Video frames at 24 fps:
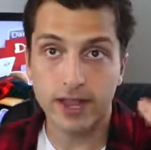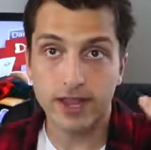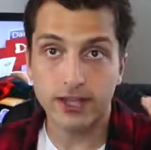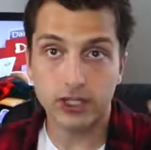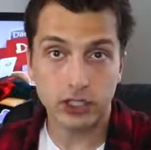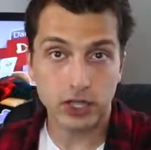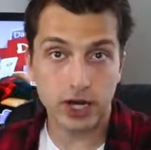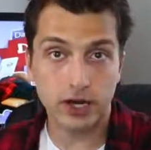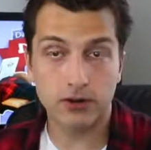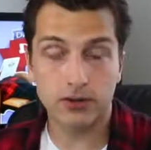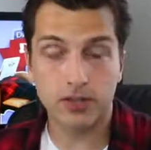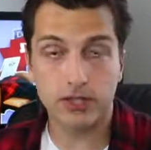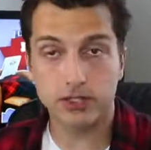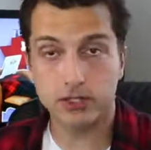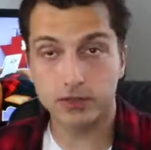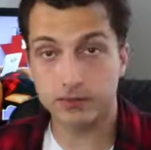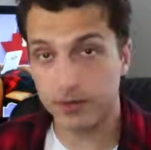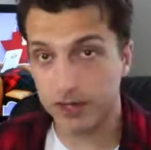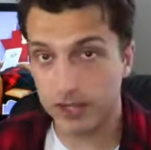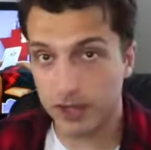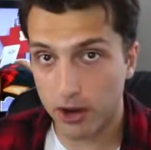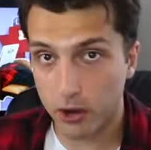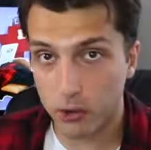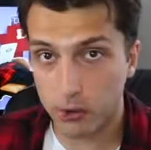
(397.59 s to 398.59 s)
Share this
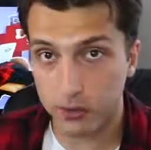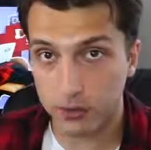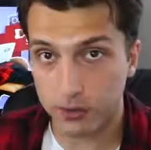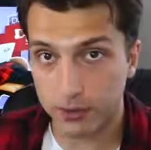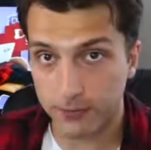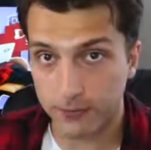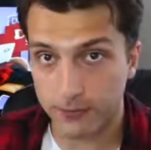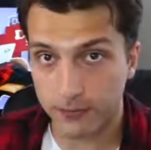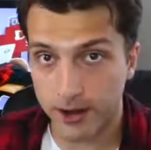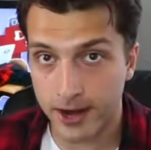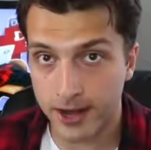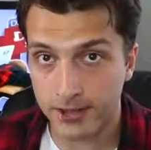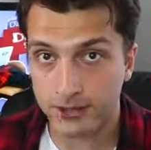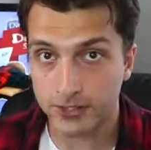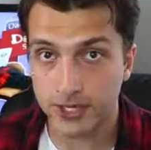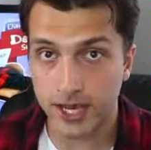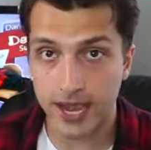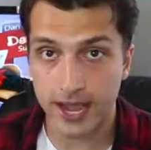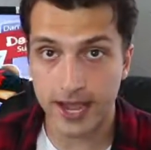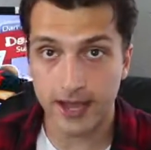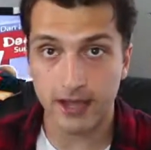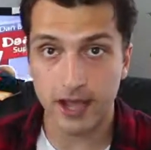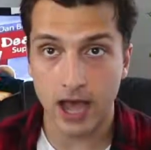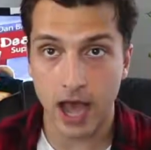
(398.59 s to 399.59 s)
video with your friends
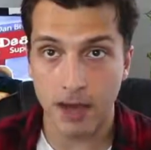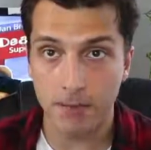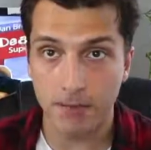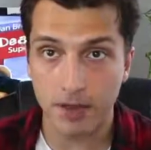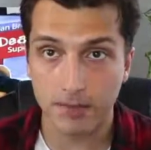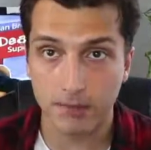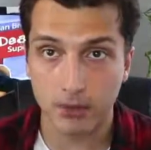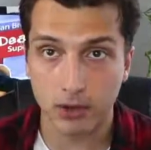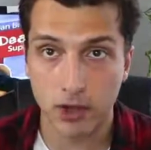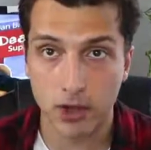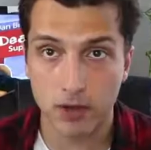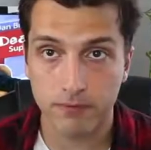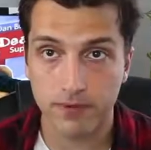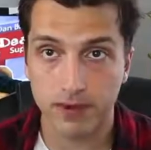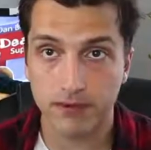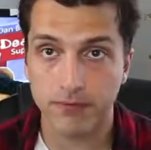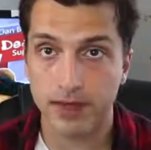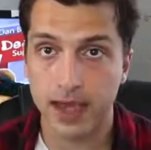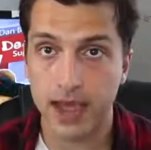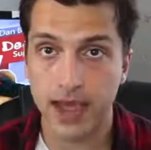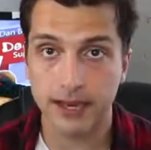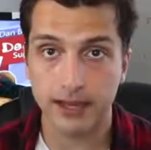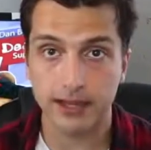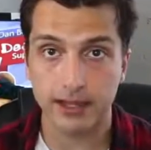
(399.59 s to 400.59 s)
and comment below if you
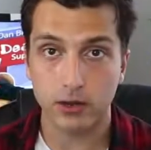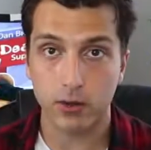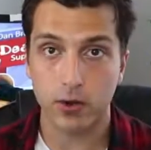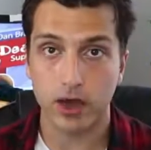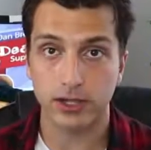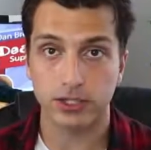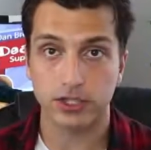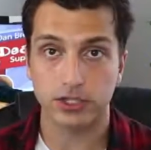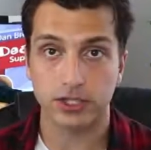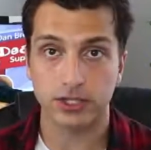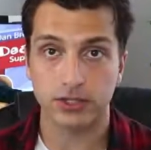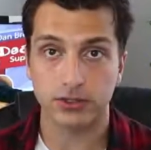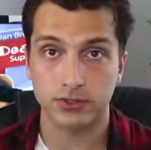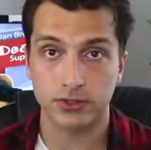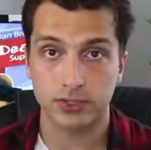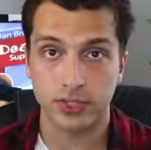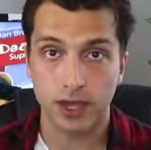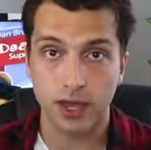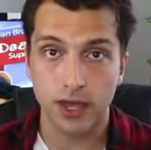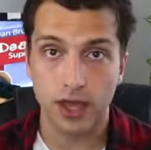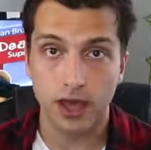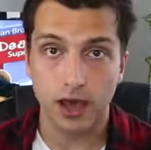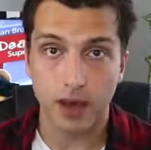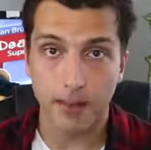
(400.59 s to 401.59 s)
have any
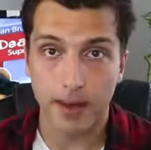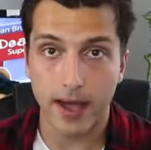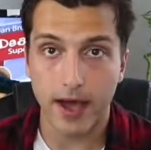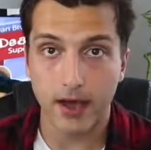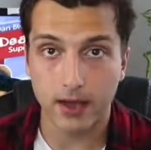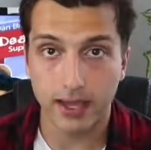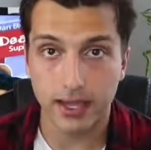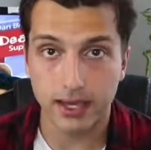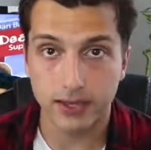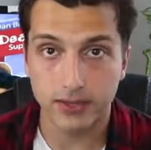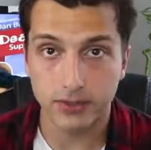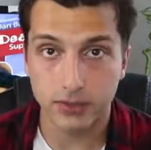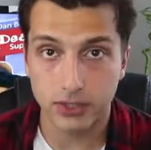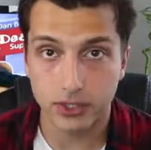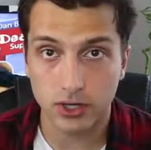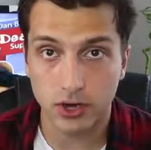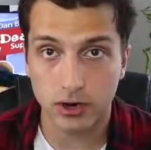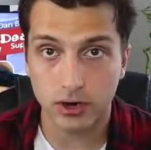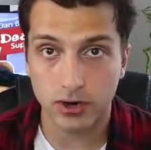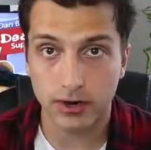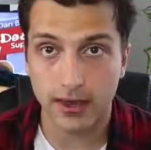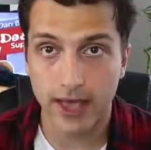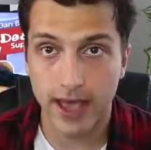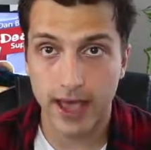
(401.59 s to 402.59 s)
questions about getting
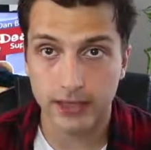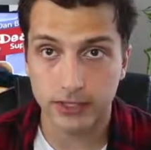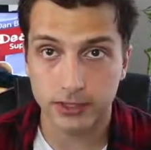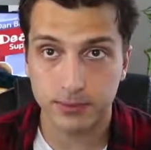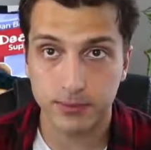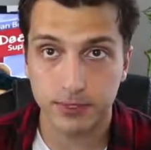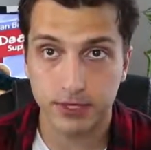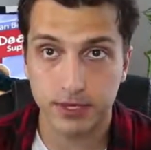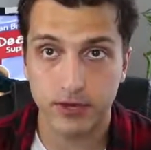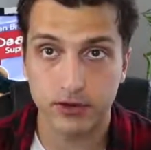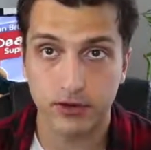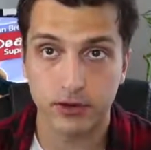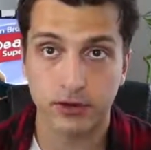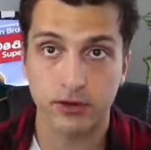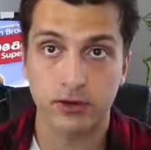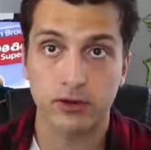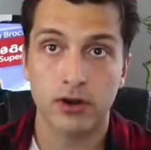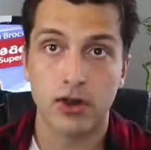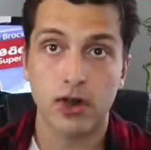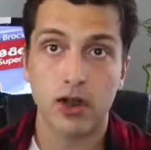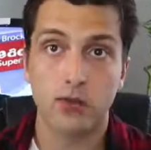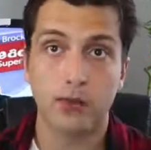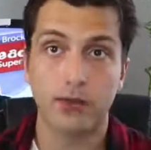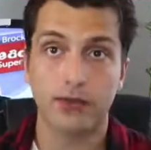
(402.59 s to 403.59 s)
started as a
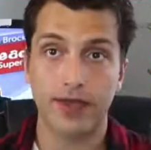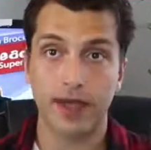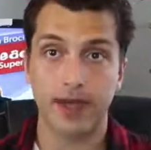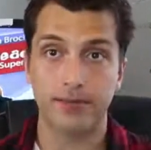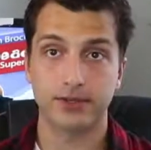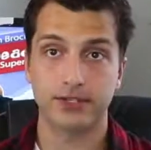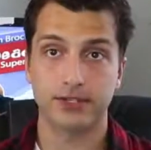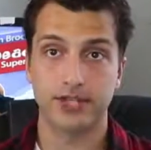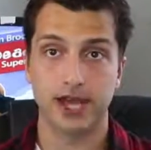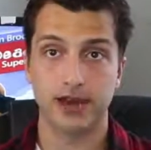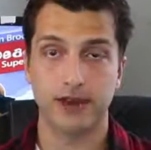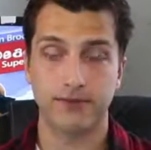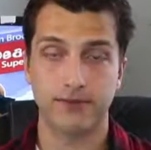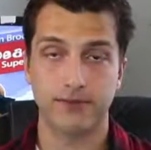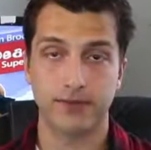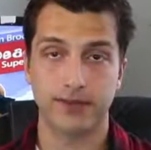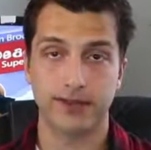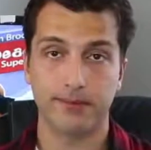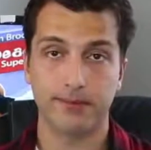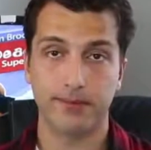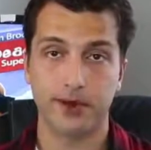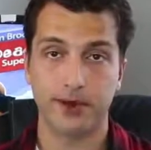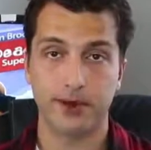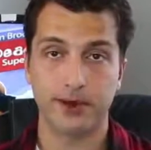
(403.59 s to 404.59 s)
beginner with Amazon
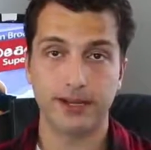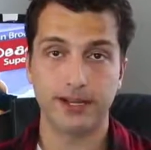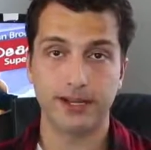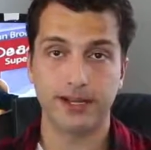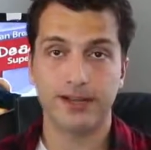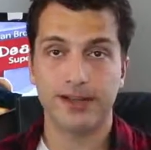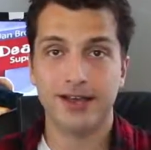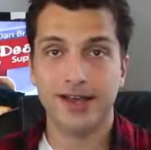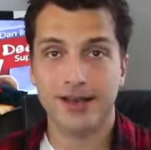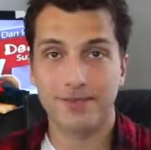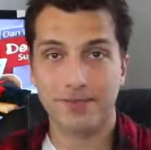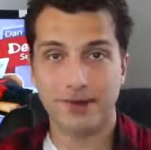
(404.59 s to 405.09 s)
affiliate marketing.